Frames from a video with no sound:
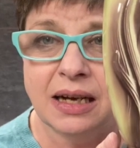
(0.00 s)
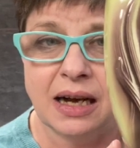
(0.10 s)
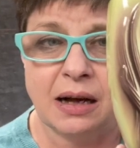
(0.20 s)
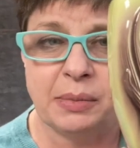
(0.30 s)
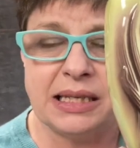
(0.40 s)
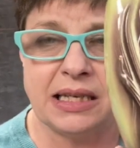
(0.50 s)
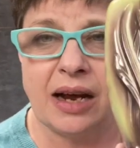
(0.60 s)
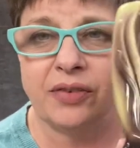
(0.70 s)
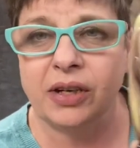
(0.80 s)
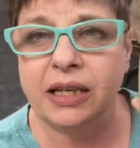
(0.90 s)
It's
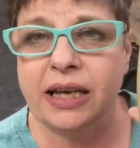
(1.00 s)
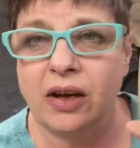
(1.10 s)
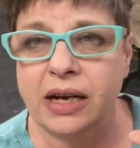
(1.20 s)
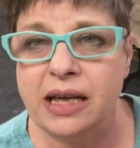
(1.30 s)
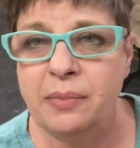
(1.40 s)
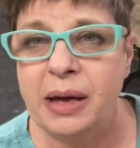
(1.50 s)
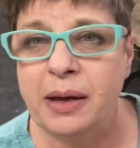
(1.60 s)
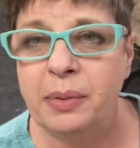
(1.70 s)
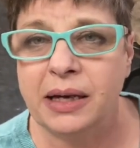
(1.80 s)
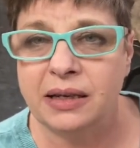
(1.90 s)
definitely on
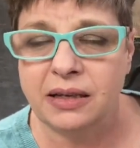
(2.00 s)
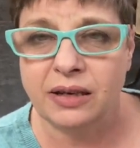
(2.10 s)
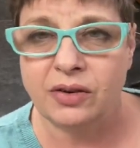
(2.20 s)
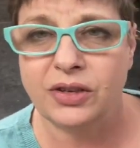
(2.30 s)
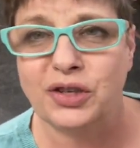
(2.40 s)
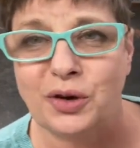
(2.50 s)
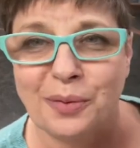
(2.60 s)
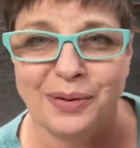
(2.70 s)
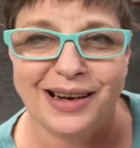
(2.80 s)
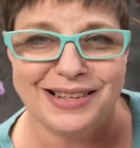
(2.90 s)
eBay, but you know, the
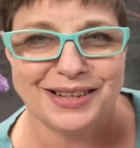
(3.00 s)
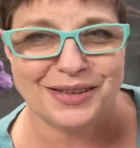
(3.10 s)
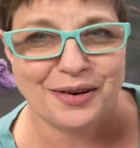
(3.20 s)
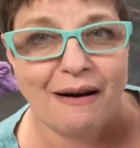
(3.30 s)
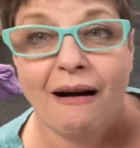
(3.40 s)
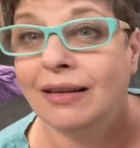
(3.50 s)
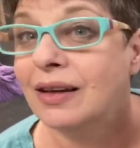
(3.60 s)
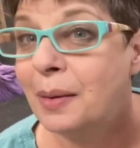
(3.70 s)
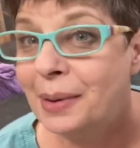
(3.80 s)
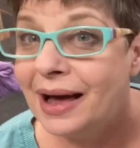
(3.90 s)
store prices are a
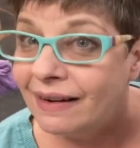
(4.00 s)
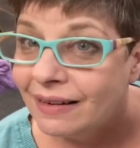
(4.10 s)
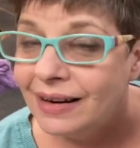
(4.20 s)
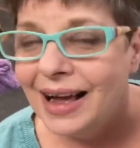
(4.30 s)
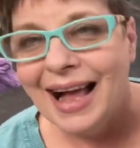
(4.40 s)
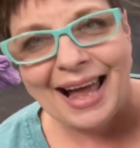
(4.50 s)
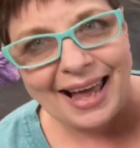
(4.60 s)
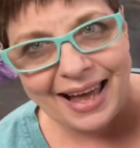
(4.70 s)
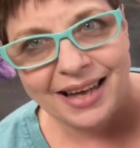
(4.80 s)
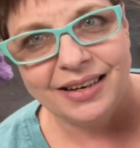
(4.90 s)
lot better
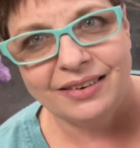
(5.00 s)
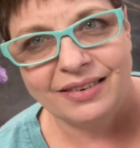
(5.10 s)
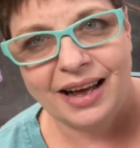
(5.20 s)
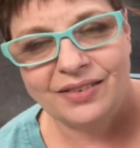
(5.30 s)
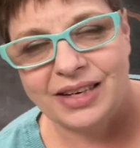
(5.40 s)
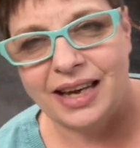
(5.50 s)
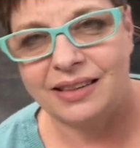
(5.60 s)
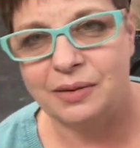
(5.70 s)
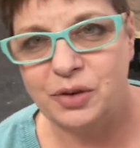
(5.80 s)
and you don't have to get them